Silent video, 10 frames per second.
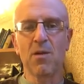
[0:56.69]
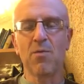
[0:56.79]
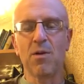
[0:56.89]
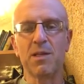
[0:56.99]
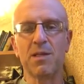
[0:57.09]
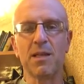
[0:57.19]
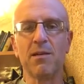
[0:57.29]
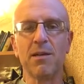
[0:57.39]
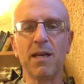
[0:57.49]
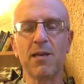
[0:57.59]
was the
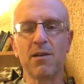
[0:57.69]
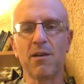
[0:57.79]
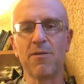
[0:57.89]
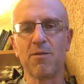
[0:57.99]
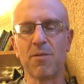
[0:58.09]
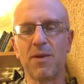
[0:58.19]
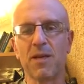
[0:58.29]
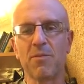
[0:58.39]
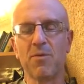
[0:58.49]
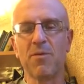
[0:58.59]
leader of the
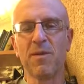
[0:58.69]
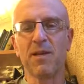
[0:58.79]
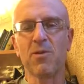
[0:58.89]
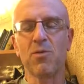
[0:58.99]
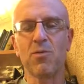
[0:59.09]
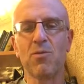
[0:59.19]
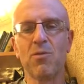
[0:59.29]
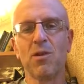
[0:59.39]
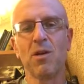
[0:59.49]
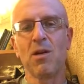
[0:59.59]
rabbinic movement who